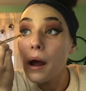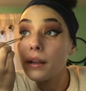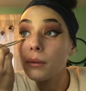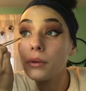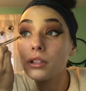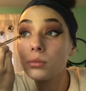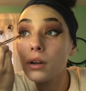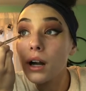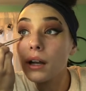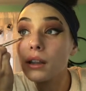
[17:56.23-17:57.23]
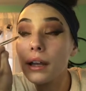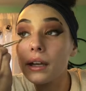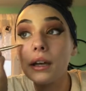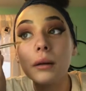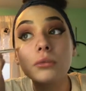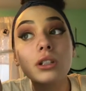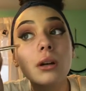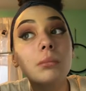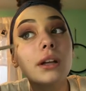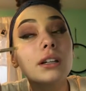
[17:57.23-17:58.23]
And then when it's where I like it, I'm just
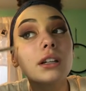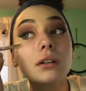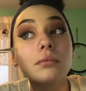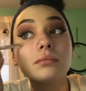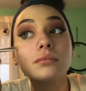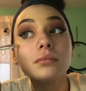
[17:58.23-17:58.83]
going to blend it.